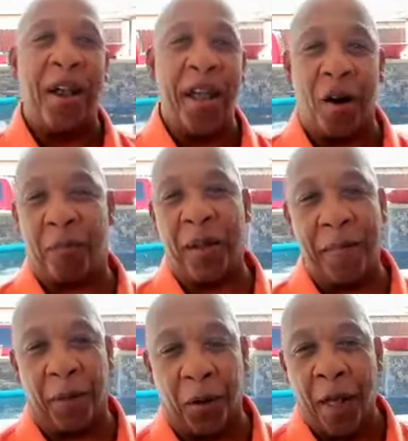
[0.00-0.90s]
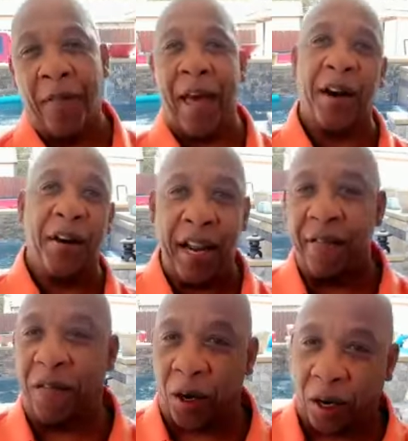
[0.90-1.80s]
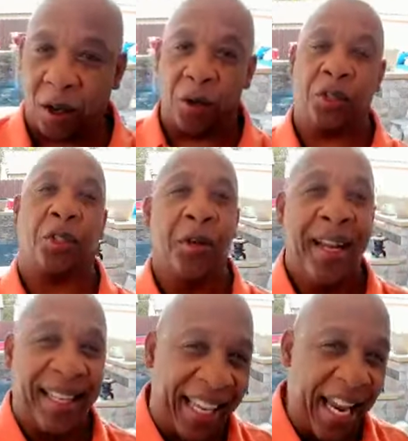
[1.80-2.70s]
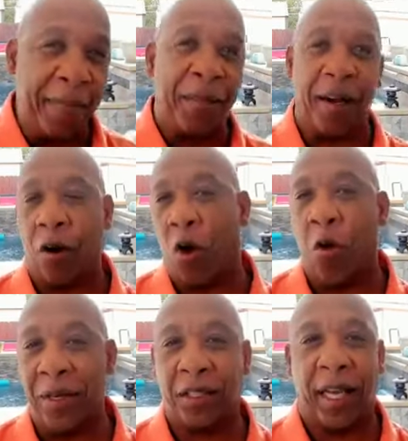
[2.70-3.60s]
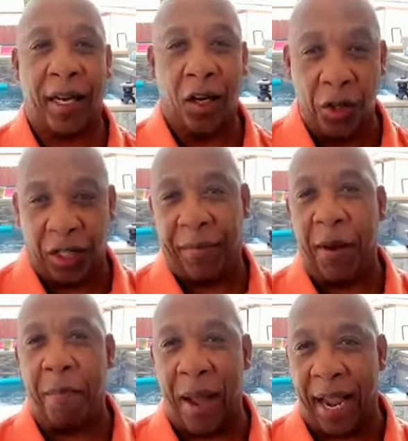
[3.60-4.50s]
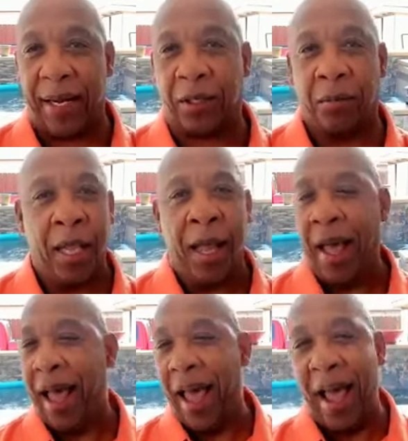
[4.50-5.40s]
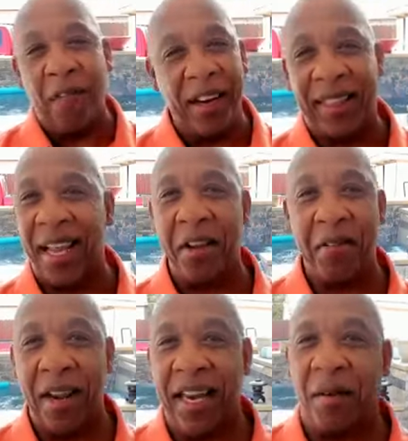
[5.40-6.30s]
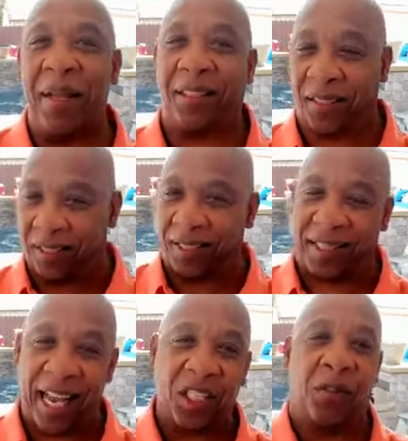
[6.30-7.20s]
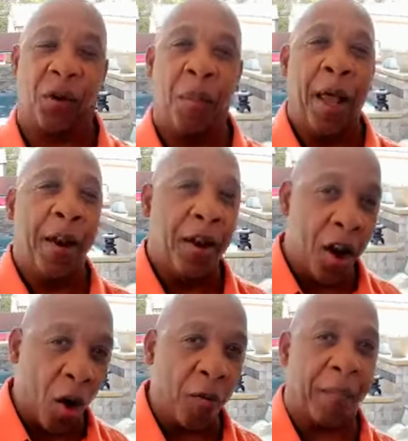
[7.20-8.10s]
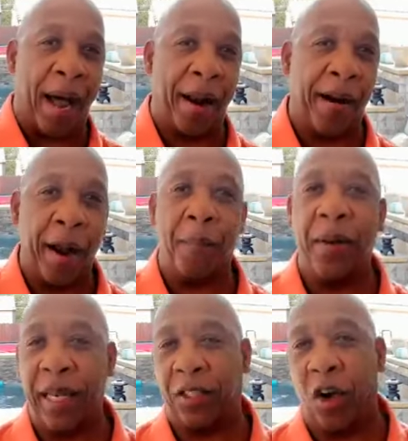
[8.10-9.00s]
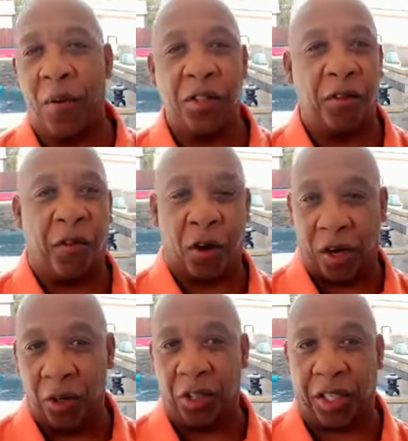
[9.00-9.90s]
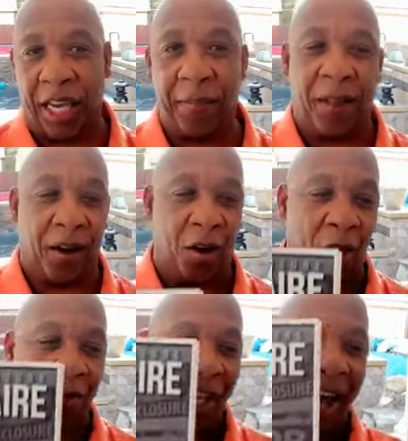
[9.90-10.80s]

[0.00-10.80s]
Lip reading: to help people that are in foreclosure keep their home instead of losing the banks? Everything you need to be a successful note buyer, helping these homeowners in foreclosure keep their homes,